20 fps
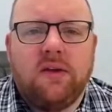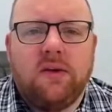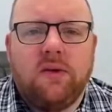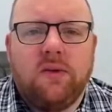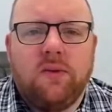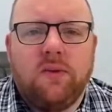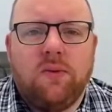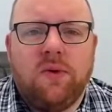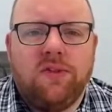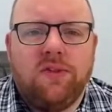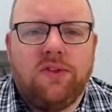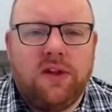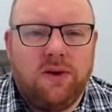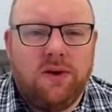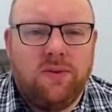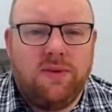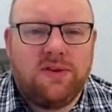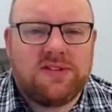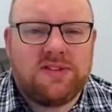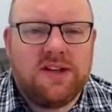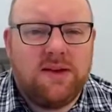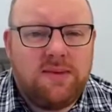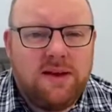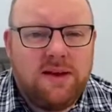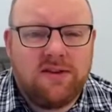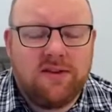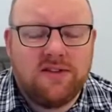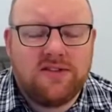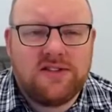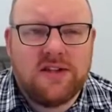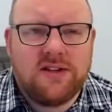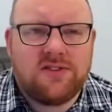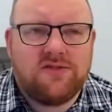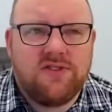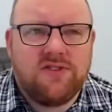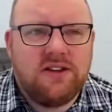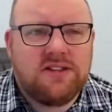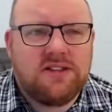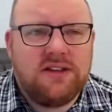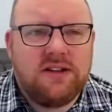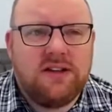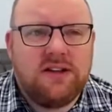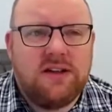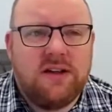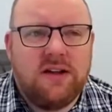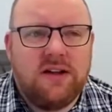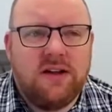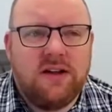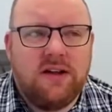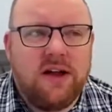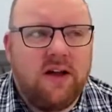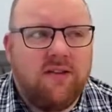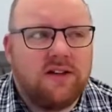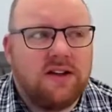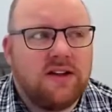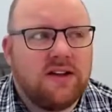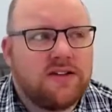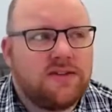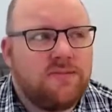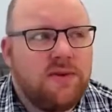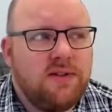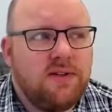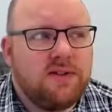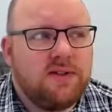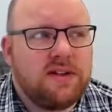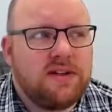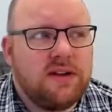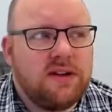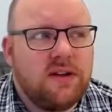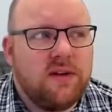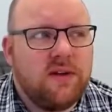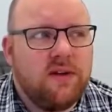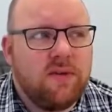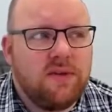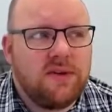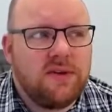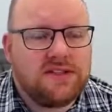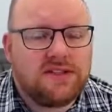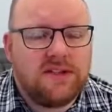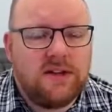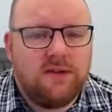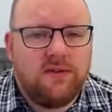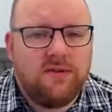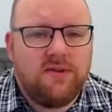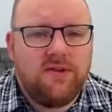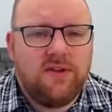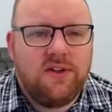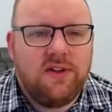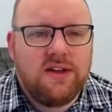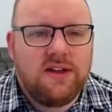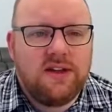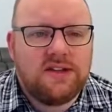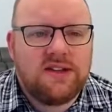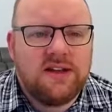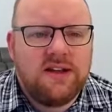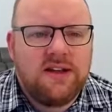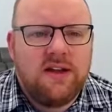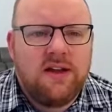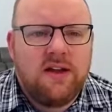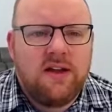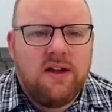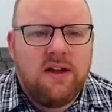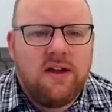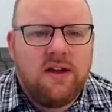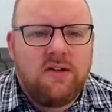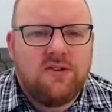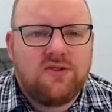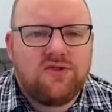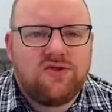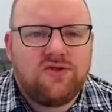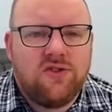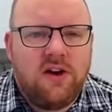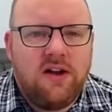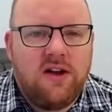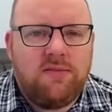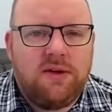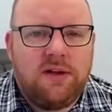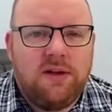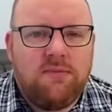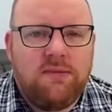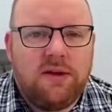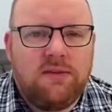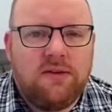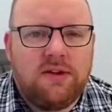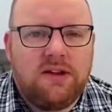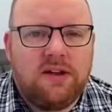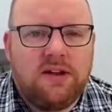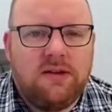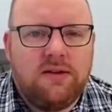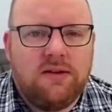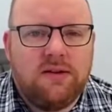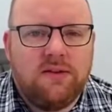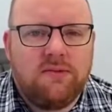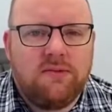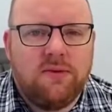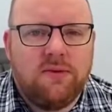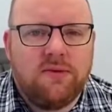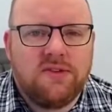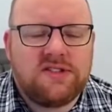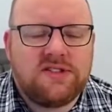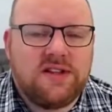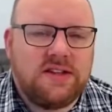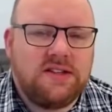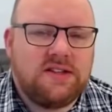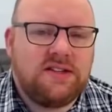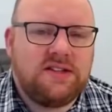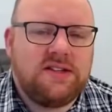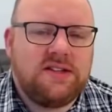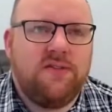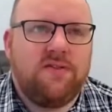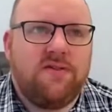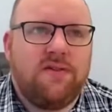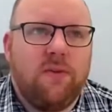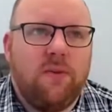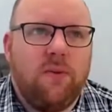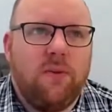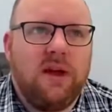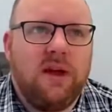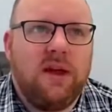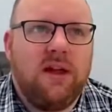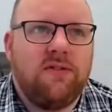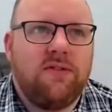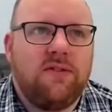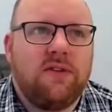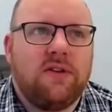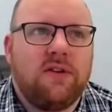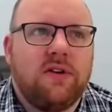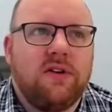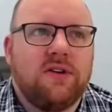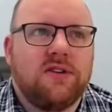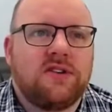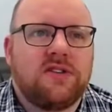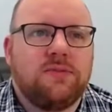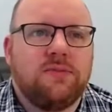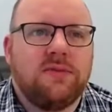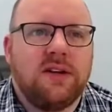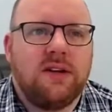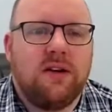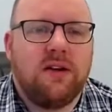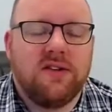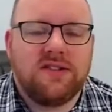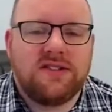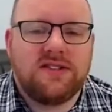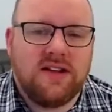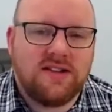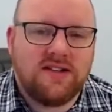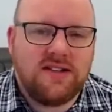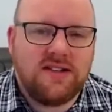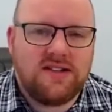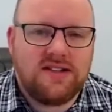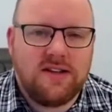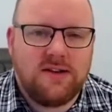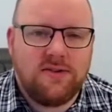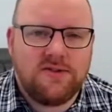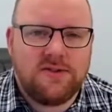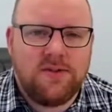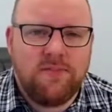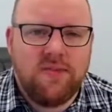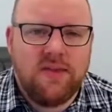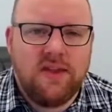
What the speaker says: One thing I would say about contact tracing, having experienced it a lot myself, is try and be a bit more sensitive with customer contact details.